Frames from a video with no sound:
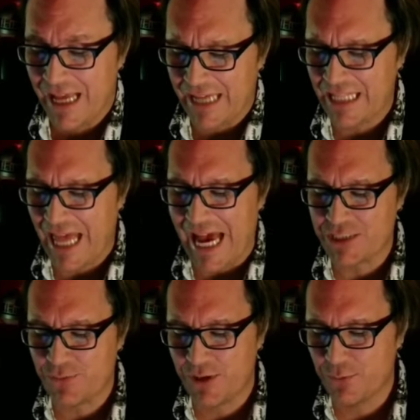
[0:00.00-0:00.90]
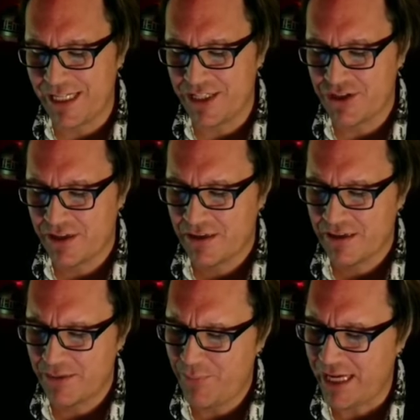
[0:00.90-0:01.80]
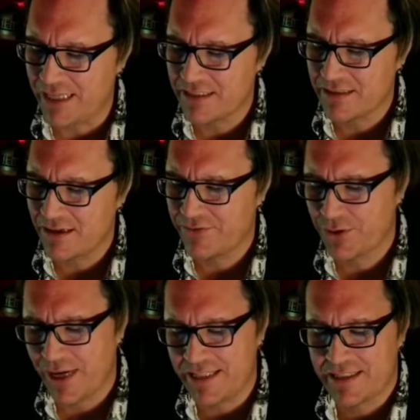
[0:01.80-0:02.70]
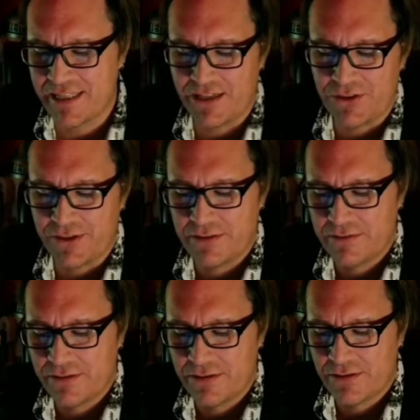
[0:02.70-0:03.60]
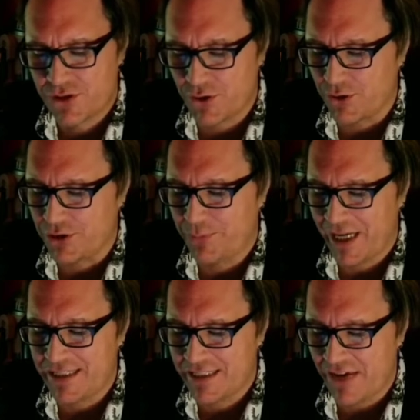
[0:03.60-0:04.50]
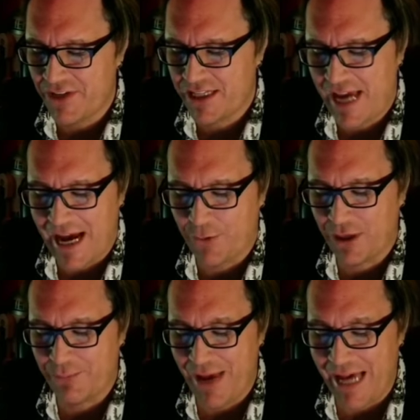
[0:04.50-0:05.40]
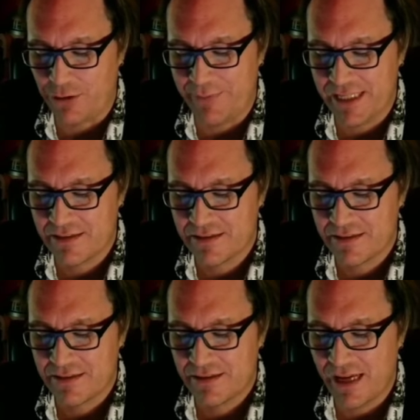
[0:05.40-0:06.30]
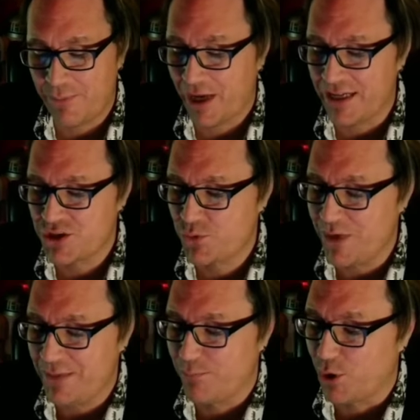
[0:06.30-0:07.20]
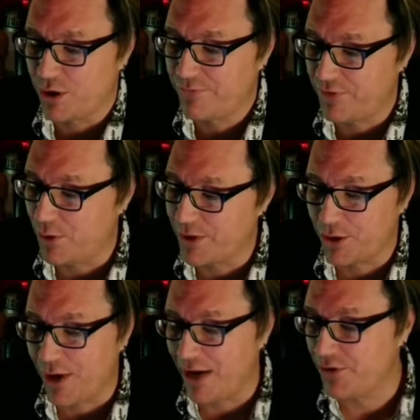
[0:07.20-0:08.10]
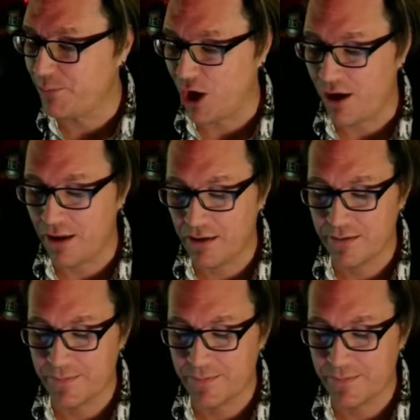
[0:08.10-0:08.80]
At last we reached the base of a great citadel, circled by seven towering battlements and by a sweet brook flowing around them all.